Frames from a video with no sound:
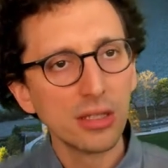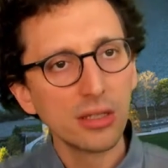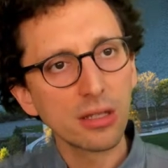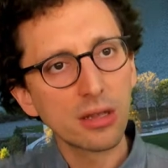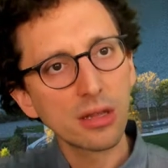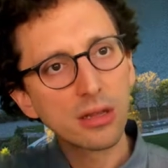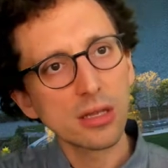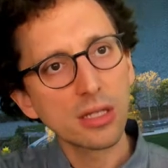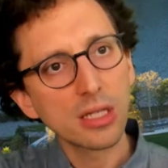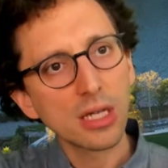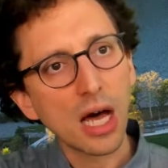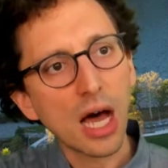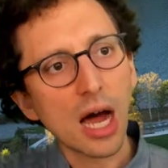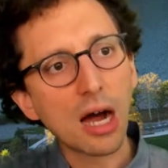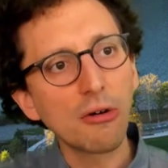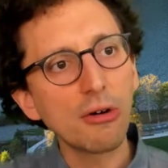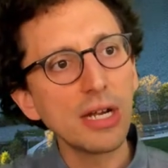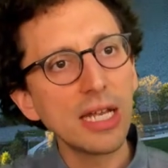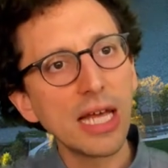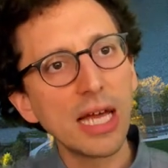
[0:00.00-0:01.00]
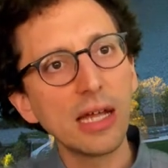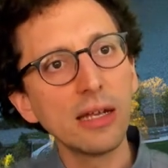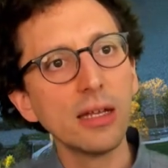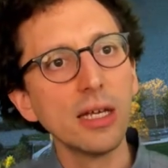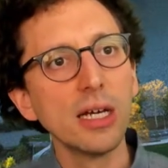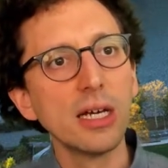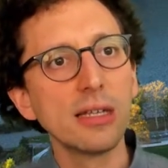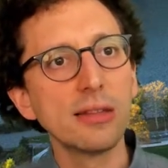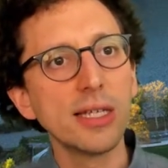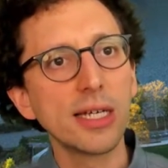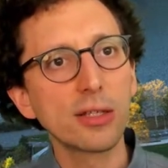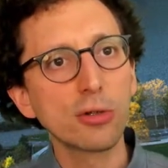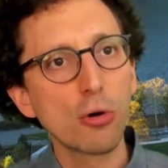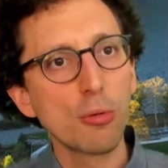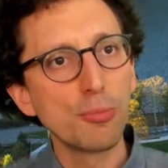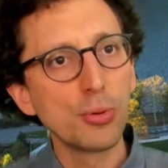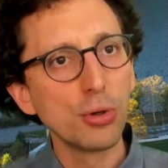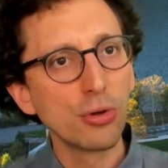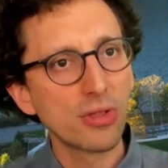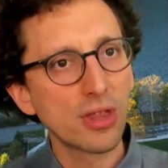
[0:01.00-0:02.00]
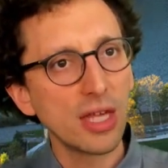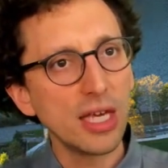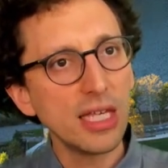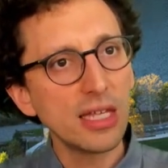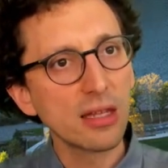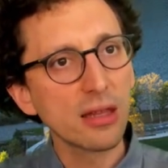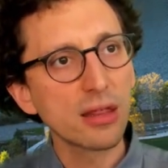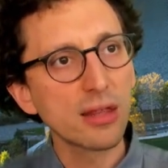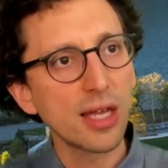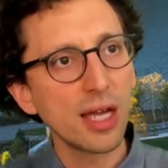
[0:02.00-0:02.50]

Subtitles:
This is an RNN that computes a hidden